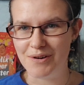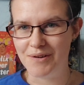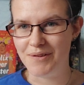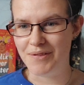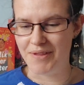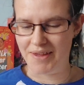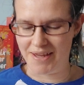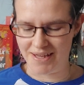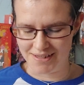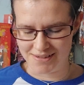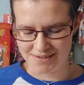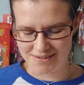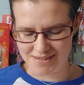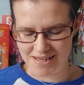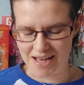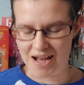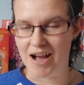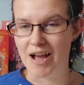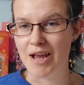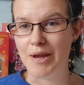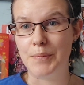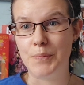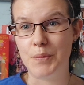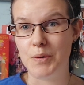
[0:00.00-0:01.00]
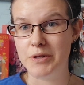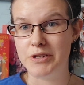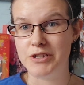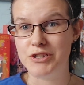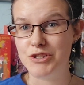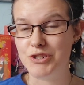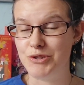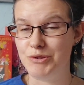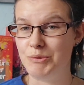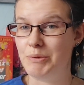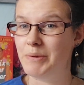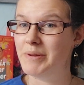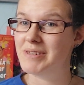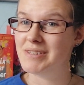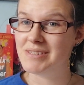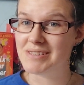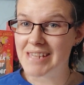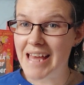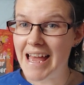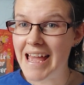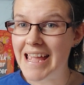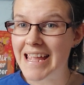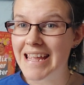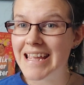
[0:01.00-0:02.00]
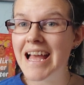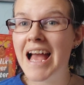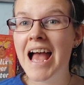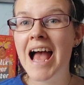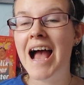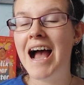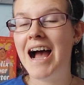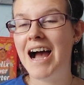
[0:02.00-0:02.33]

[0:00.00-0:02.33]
of things that I want to say